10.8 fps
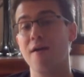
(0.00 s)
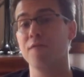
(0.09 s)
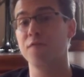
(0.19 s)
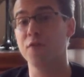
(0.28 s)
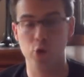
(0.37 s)

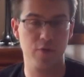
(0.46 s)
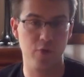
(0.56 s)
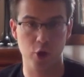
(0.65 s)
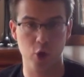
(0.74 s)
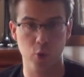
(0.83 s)
very,
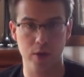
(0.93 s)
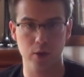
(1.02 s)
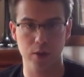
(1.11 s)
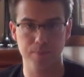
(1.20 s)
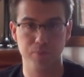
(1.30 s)
very
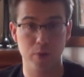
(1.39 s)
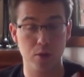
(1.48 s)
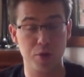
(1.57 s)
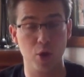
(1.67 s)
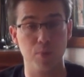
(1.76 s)
quickly.
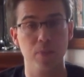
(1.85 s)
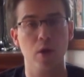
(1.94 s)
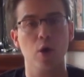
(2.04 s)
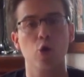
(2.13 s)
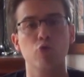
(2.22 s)
So,
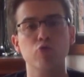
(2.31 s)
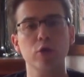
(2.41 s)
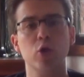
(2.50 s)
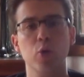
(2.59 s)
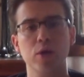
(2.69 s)

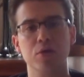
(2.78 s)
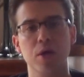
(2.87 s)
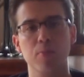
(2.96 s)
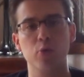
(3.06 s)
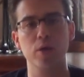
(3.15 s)
really quick
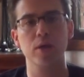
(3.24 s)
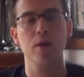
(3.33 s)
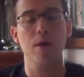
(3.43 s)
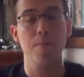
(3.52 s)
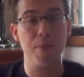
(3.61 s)
summary,
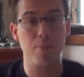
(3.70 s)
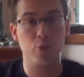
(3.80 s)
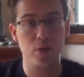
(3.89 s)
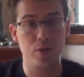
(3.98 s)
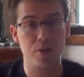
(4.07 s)

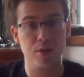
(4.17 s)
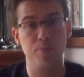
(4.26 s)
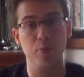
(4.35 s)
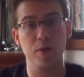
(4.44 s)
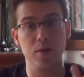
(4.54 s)
memory is
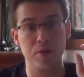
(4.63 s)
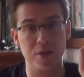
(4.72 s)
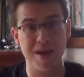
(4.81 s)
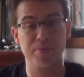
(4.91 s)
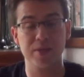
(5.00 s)
simply
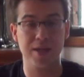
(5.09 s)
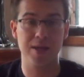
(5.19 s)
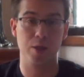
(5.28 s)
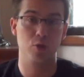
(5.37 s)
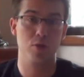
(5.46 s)
synaptic
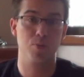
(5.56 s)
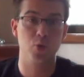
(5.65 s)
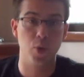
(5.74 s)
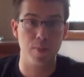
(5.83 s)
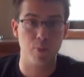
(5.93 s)
connections
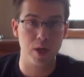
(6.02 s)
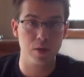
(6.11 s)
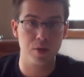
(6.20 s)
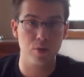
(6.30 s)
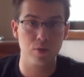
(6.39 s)
between
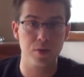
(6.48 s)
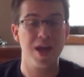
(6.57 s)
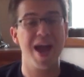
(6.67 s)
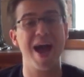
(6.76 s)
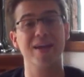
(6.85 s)
brain cells,
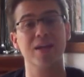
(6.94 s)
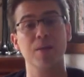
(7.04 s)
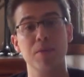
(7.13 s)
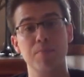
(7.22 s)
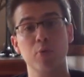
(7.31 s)
and it
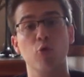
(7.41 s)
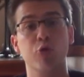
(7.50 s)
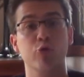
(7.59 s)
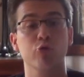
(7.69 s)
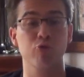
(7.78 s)
can be
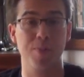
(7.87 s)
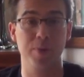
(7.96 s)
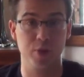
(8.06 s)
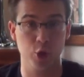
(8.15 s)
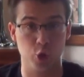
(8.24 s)
built through
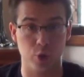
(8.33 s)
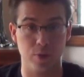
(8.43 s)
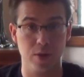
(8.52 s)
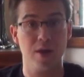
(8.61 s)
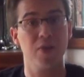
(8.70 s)
repetition.
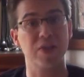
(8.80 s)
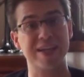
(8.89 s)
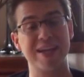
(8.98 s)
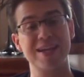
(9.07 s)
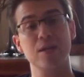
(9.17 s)
The
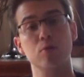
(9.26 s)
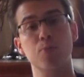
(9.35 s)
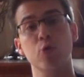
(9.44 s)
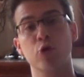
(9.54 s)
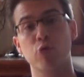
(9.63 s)
key is
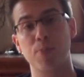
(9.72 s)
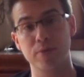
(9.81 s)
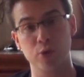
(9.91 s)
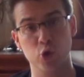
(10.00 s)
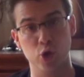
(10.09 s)
building
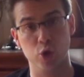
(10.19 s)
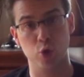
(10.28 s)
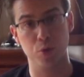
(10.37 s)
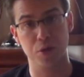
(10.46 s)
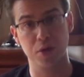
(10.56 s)
repetition
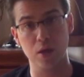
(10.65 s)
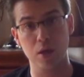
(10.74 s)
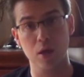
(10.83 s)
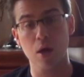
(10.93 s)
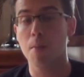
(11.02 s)
into your
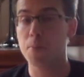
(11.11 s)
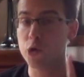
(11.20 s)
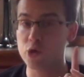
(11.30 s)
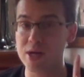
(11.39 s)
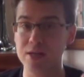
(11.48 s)
study, but
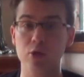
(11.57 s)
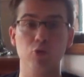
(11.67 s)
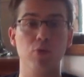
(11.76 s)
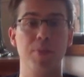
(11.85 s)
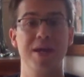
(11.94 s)
you need
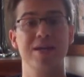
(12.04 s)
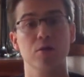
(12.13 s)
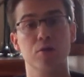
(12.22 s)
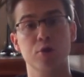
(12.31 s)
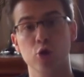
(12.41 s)
to
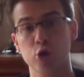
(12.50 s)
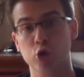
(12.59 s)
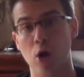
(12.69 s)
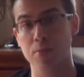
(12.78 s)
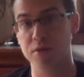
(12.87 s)
repeat certain
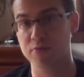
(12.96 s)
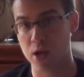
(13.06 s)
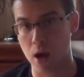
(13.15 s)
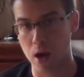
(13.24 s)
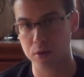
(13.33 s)
types of
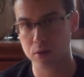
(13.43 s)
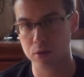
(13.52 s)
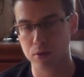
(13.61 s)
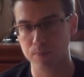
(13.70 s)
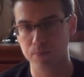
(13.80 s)

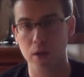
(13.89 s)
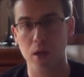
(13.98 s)
tasks.